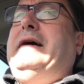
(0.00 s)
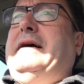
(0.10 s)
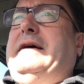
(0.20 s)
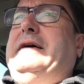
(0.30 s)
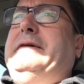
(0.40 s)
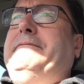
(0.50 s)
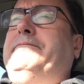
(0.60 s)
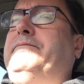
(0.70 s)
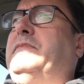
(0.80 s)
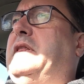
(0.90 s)

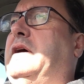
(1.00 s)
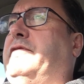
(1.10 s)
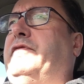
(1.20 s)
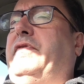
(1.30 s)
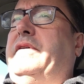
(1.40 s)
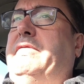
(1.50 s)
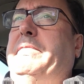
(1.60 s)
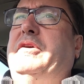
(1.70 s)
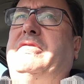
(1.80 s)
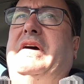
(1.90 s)
um, of the
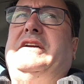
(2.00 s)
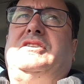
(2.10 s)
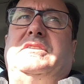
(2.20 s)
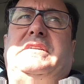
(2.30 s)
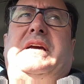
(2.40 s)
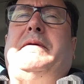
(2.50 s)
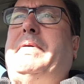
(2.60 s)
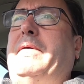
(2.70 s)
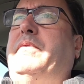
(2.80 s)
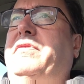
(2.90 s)
remuneration to
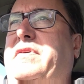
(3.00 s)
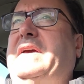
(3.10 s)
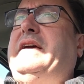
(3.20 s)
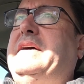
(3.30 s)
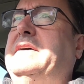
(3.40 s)
keep up with the